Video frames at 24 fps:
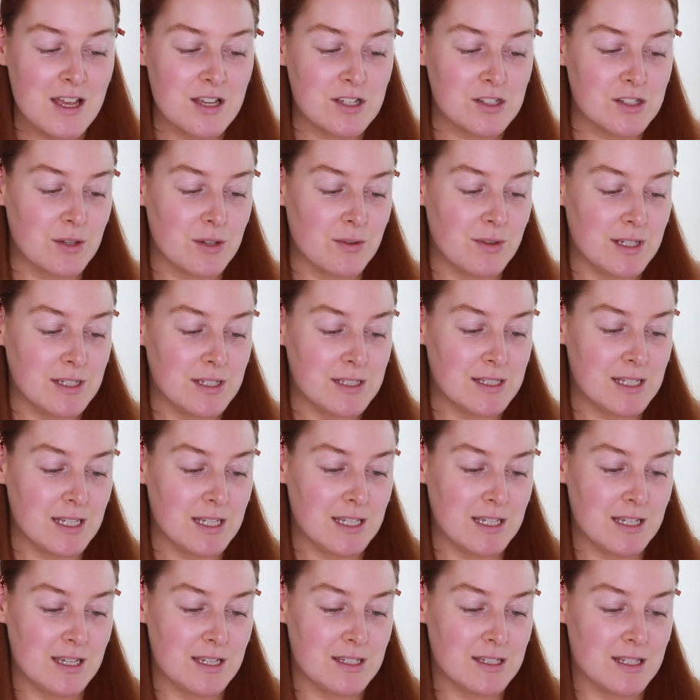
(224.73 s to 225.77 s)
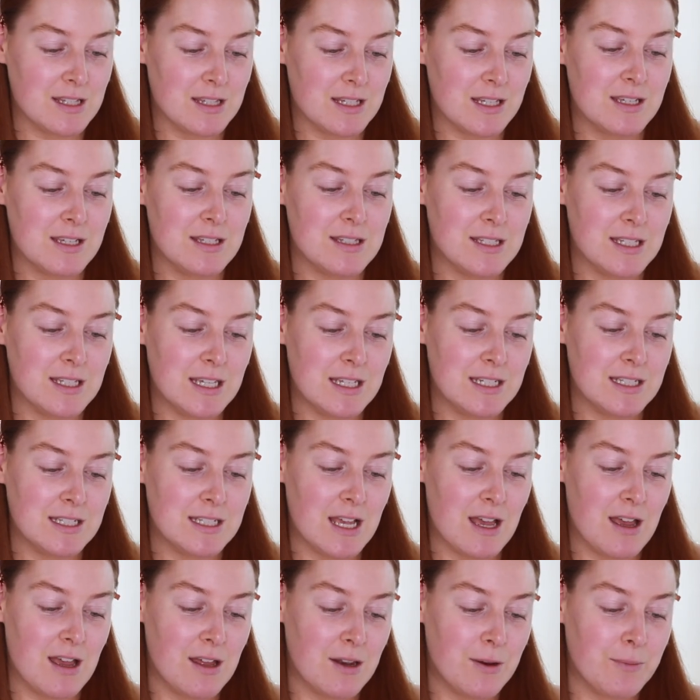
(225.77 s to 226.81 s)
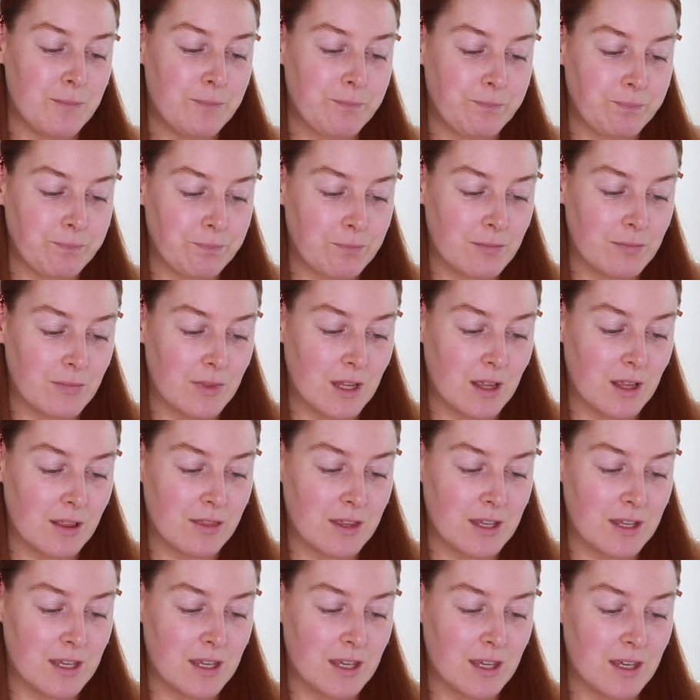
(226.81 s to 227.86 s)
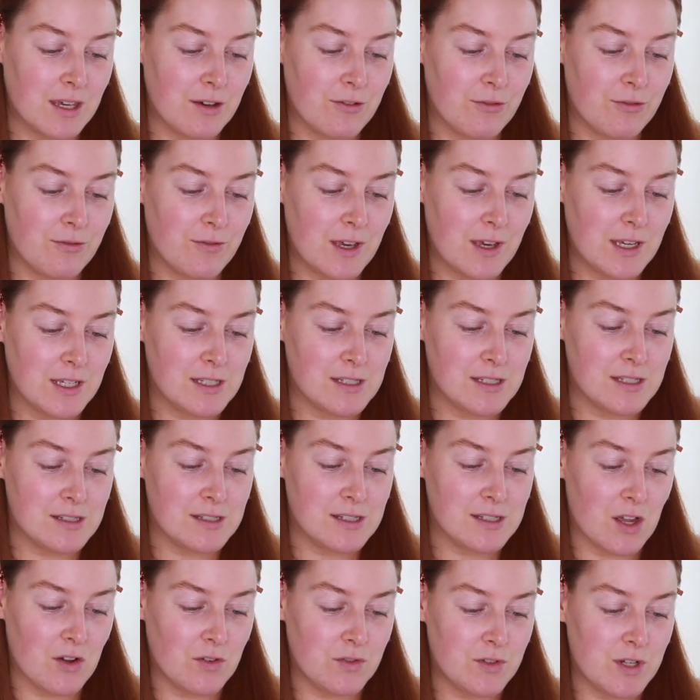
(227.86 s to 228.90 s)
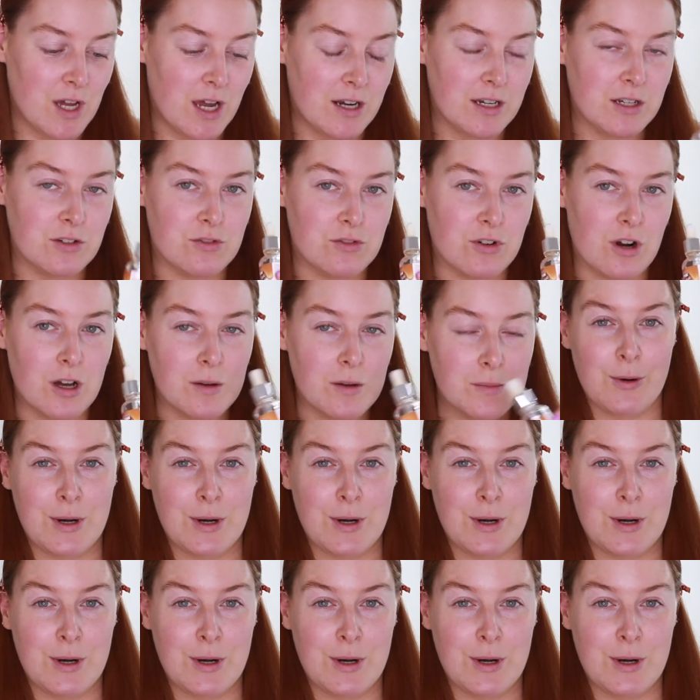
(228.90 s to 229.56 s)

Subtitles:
So this is the Skinny Tan, the Face Self Tanning Drop.